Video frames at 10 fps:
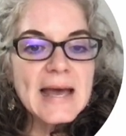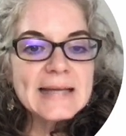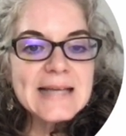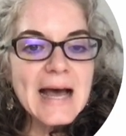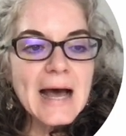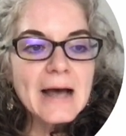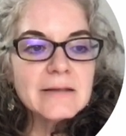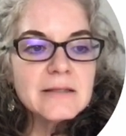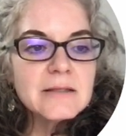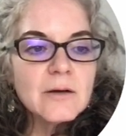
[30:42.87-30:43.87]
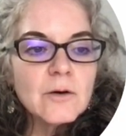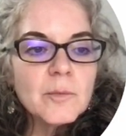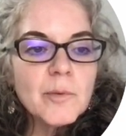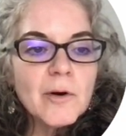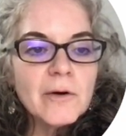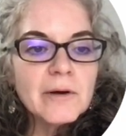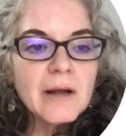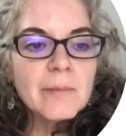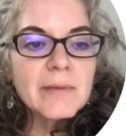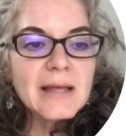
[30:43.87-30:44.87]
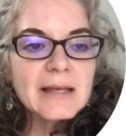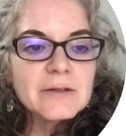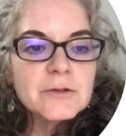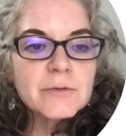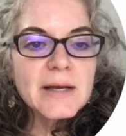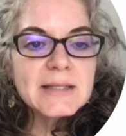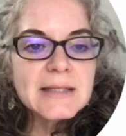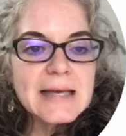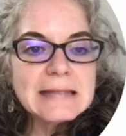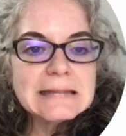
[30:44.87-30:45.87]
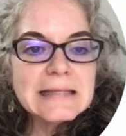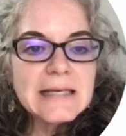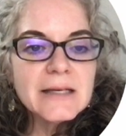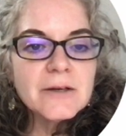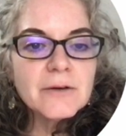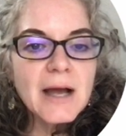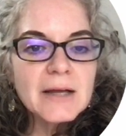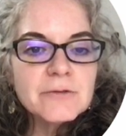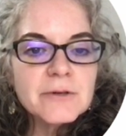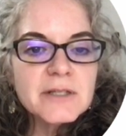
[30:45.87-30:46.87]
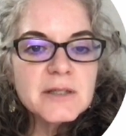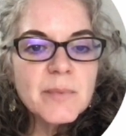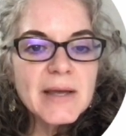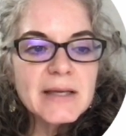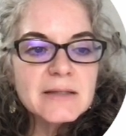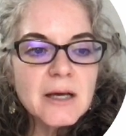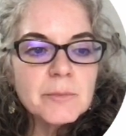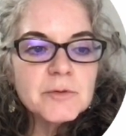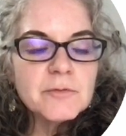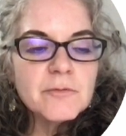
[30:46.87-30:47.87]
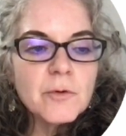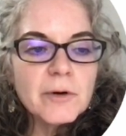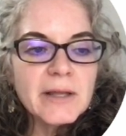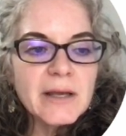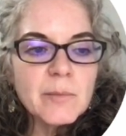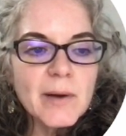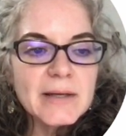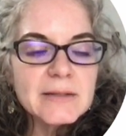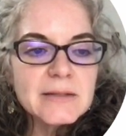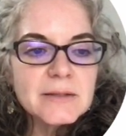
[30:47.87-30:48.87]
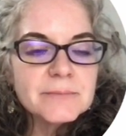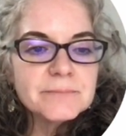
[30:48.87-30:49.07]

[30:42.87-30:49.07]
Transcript: a task or program can address a linear address space up to 4 gigabytes.